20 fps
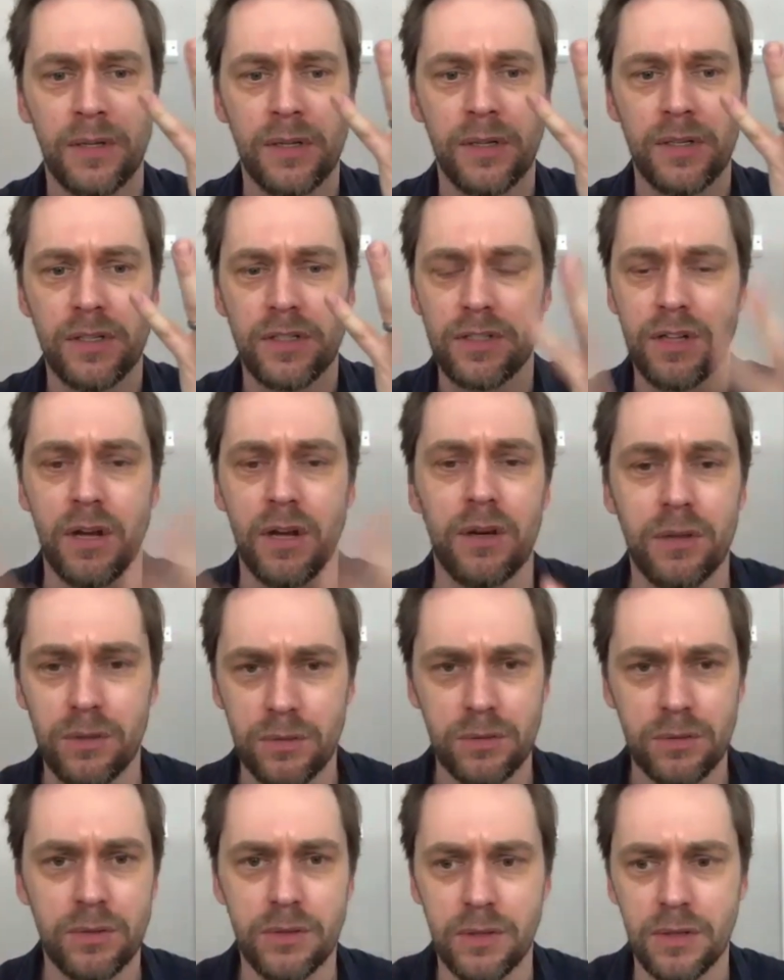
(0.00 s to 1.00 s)

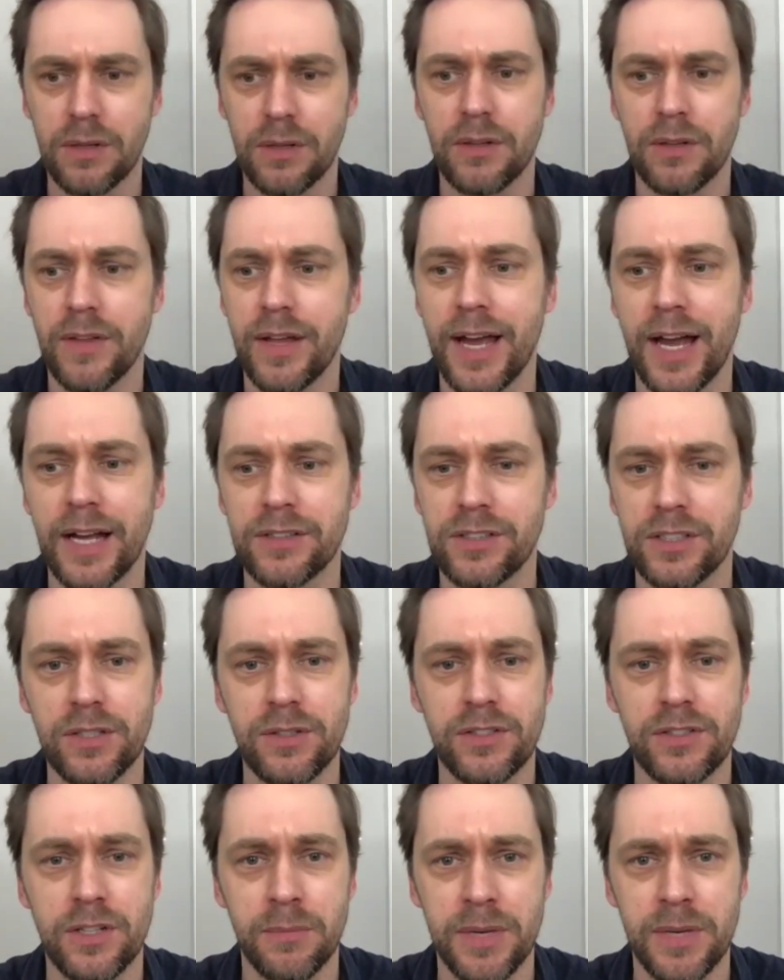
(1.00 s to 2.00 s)
So they had to
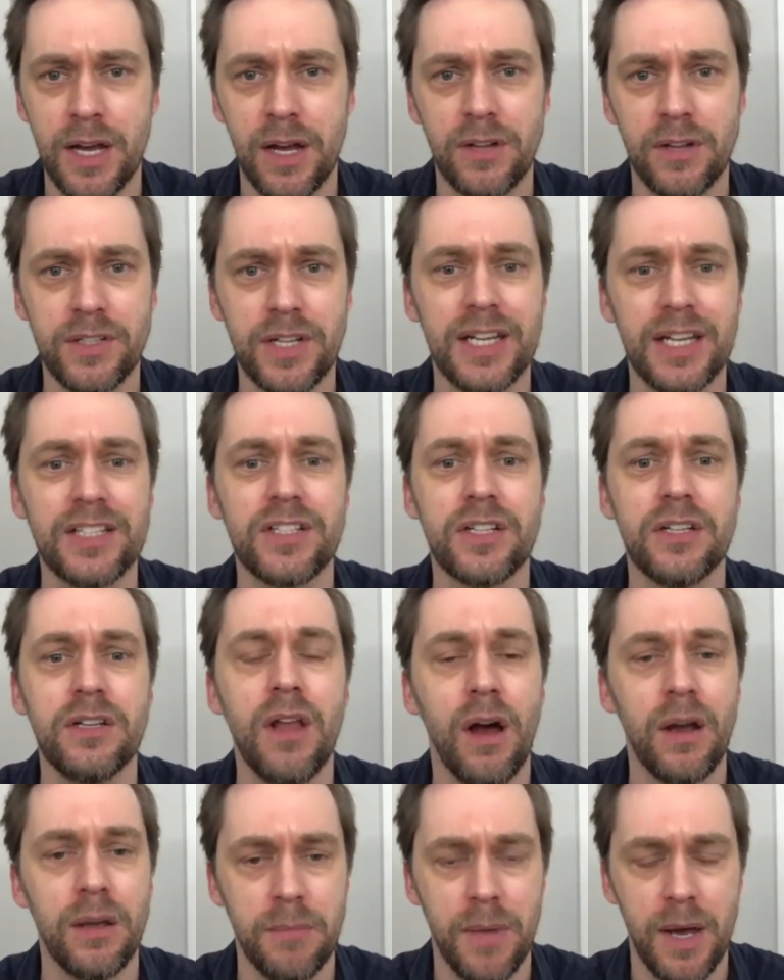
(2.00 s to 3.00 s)
use somebody else, and it's a
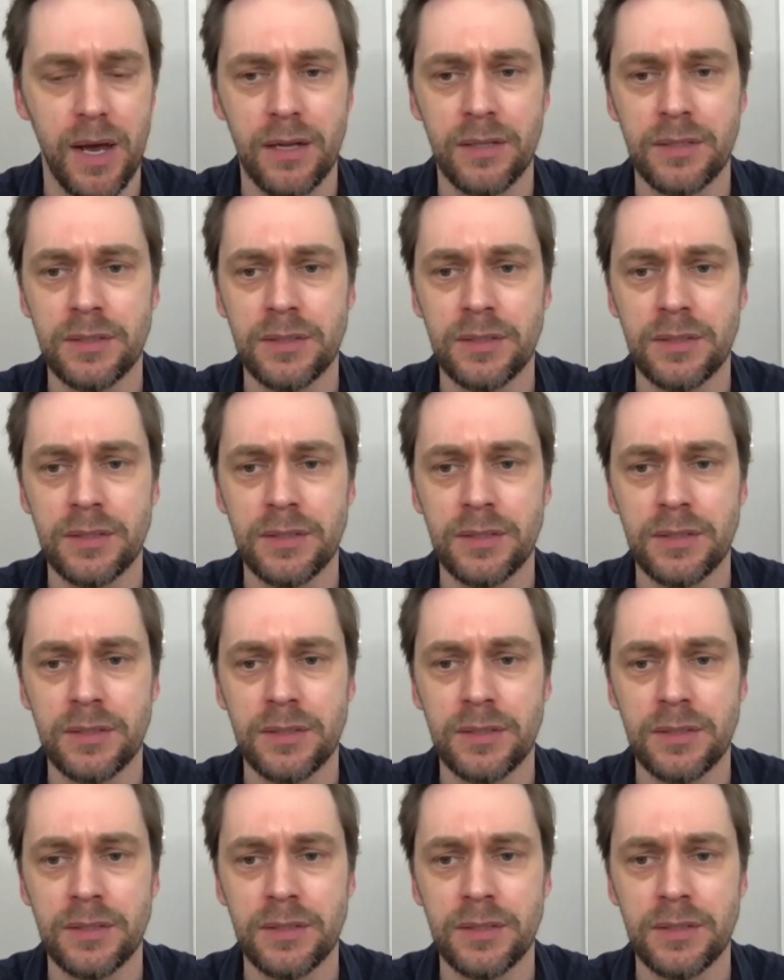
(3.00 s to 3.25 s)
nightmare.